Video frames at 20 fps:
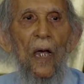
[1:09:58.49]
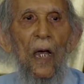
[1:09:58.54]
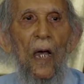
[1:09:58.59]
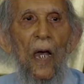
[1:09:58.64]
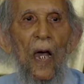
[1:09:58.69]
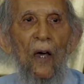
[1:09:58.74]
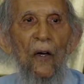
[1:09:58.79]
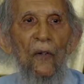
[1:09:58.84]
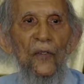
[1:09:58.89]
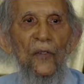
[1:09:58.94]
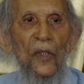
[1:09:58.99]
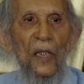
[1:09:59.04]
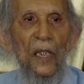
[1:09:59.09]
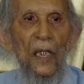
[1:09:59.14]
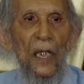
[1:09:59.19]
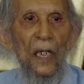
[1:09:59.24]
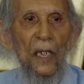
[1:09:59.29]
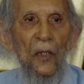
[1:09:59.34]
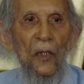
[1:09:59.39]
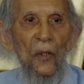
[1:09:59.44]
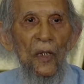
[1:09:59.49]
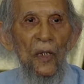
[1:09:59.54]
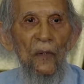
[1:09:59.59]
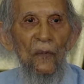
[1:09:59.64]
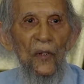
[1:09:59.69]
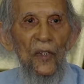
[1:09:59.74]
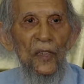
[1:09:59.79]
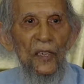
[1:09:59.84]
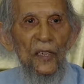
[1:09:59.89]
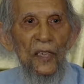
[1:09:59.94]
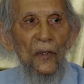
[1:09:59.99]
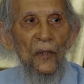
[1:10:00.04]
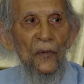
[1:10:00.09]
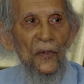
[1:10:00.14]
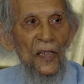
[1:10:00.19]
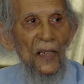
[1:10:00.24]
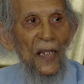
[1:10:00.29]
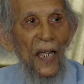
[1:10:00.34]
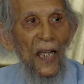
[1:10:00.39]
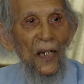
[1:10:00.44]
of the University of
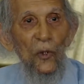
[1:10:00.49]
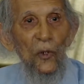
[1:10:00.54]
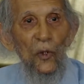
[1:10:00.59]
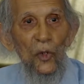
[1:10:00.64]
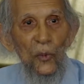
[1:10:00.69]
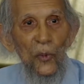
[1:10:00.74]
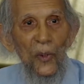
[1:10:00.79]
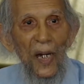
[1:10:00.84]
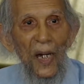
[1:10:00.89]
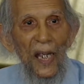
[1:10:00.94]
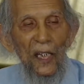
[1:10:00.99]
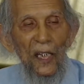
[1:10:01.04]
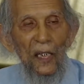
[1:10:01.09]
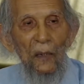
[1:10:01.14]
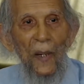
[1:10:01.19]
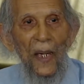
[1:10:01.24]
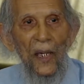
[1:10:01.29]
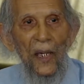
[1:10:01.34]
St. Andrews, where I did my